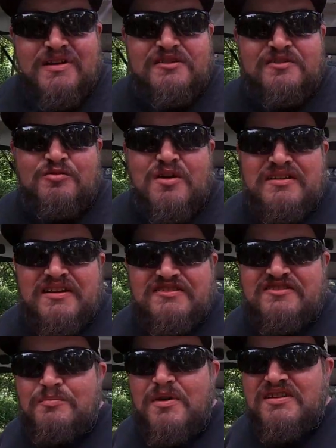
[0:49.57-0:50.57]
I don't know why it
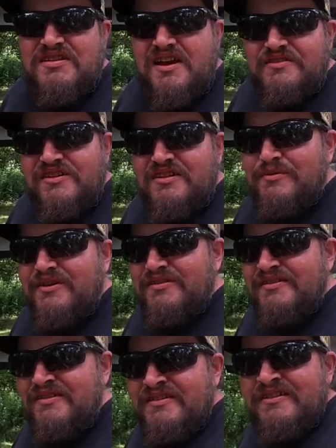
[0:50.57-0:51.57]
gets so muddy down here, but
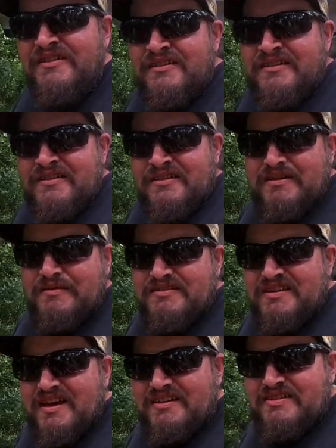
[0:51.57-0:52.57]
anyways,
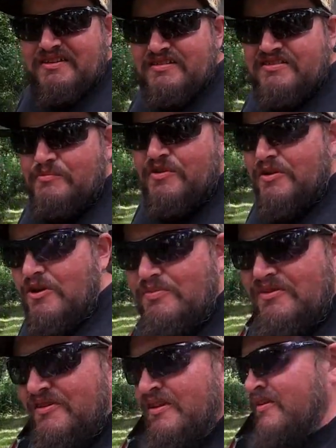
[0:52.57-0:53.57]
yeah, somewhat
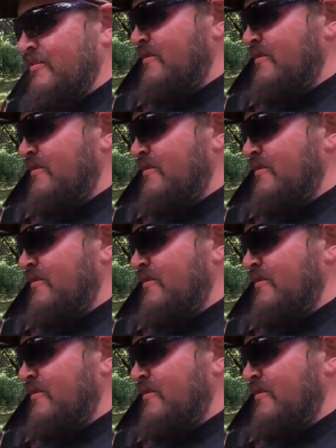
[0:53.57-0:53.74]
urban